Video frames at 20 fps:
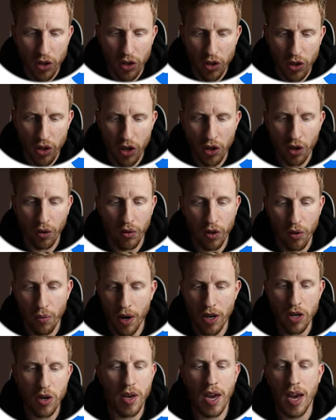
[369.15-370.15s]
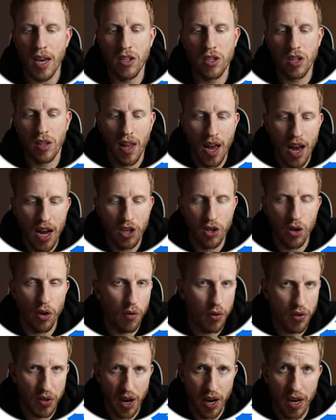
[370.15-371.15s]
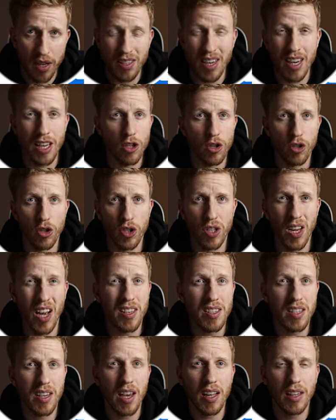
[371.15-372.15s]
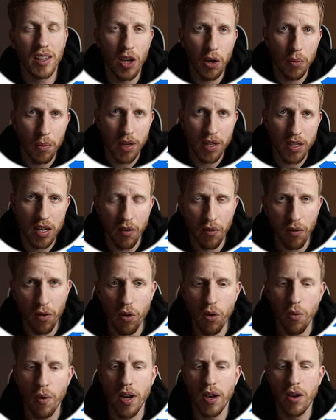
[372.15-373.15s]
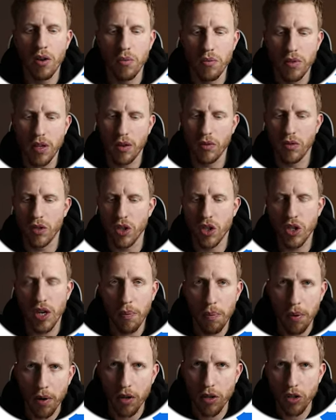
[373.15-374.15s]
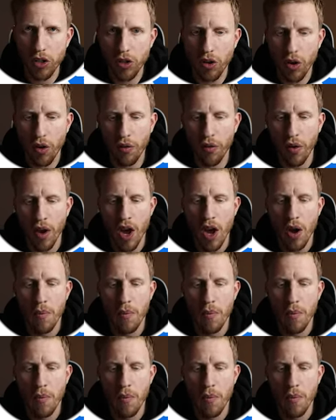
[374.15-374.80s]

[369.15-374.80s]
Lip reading: You know, when you get into large oversize, it does start to get a little bit difficult when it comes down to shipping and stuff.